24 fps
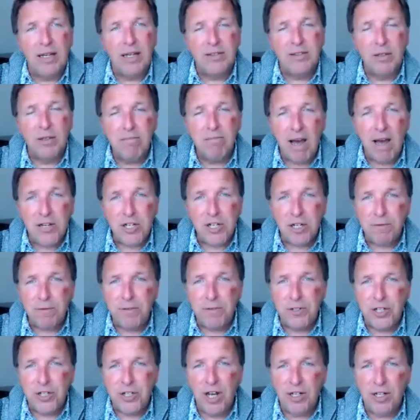the magic
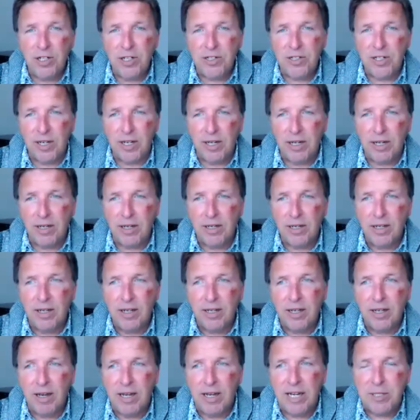fraternity
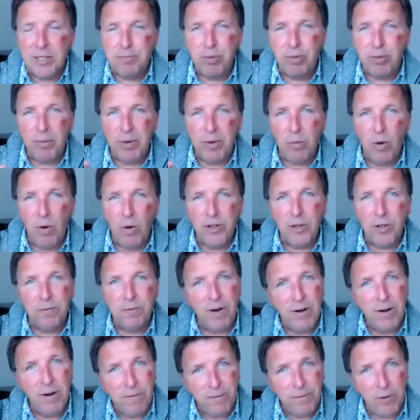is probably one of the
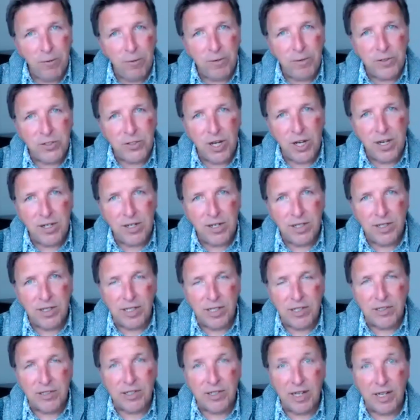very few
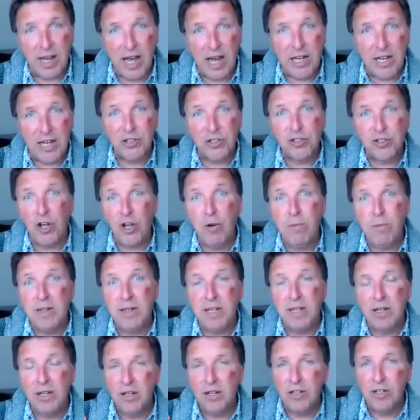fraternities that has so
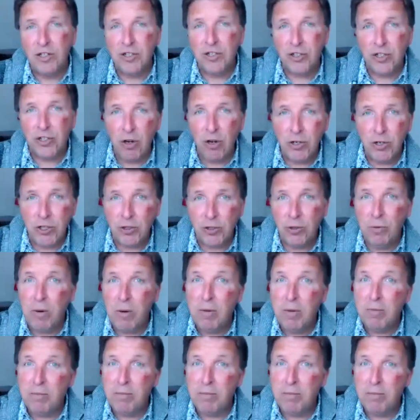many social